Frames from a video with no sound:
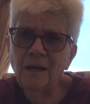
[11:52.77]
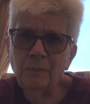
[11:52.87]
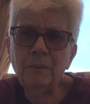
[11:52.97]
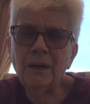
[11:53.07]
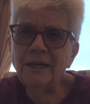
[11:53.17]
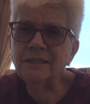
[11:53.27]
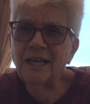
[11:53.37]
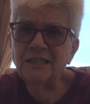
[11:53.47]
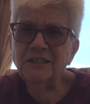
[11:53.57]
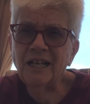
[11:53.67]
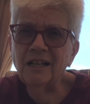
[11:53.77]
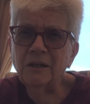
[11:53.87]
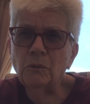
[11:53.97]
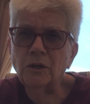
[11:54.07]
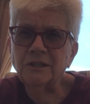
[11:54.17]
my body's kind of
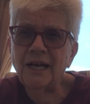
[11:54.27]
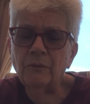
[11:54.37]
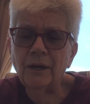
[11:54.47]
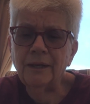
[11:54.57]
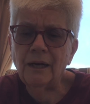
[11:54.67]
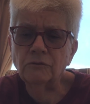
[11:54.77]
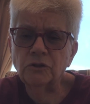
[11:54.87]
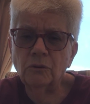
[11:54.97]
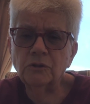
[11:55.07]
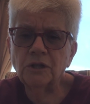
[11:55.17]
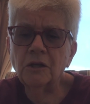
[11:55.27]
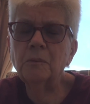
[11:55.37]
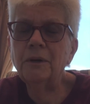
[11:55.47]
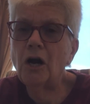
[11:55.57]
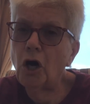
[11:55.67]
settling where it's at right now. So it's a little
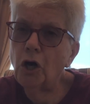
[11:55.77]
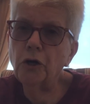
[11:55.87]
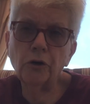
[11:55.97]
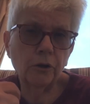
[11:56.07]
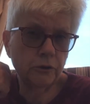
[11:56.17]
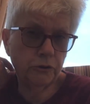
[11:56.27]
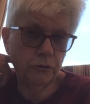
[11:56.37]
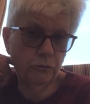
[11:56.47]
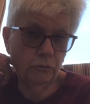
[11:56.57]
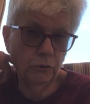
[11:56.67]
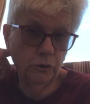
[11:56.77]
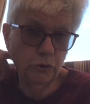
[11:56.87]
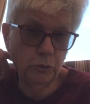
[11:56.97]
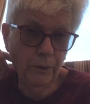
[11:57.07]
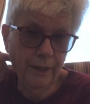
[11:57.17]
bit harder to
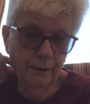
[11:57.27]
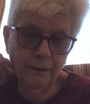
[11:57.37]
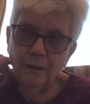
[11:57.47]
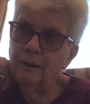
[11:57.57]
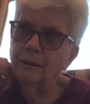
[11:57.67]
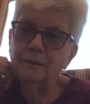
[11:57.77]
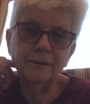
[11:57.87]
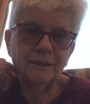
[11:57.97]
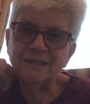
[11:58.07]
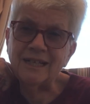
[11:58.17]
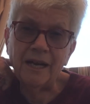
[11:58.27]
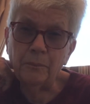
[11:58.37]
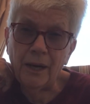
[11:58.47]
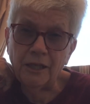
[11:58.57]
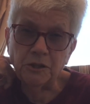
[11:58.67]
lose weight. It's not
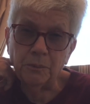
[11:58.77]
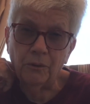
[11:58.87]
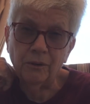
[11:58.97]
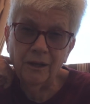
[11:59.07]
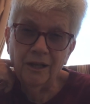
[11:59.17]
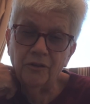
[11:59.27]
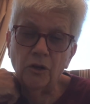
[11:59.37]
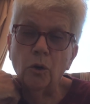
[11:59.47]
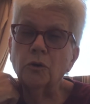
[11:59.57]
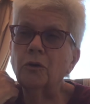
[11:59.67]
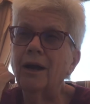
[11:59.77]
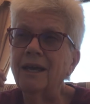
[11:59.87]
impossible. The older I